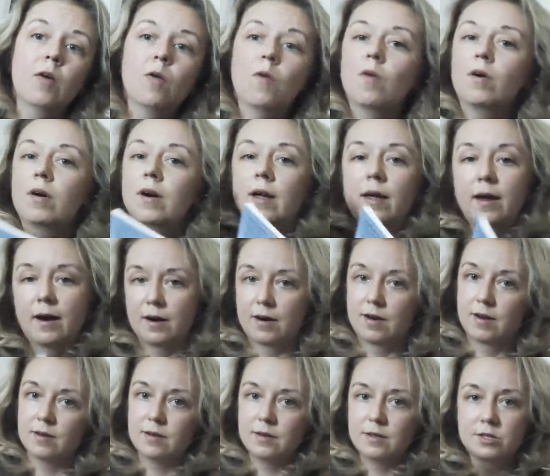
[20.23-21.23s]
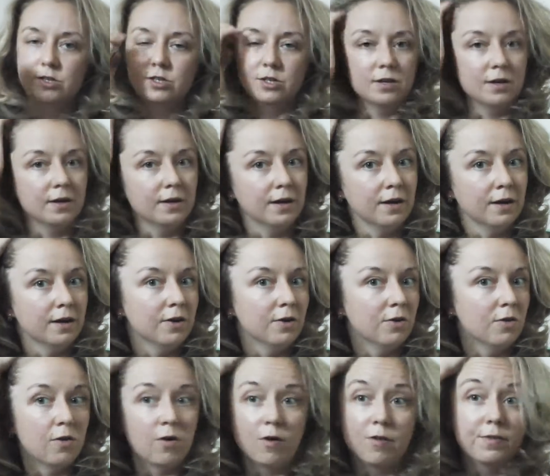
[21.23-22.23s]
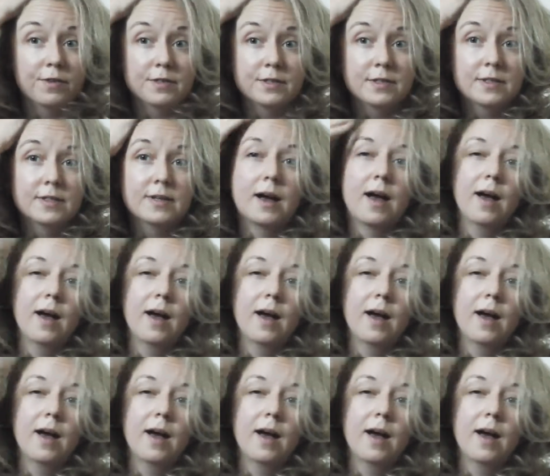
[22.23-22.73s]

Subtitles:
or air conditioner in your offices.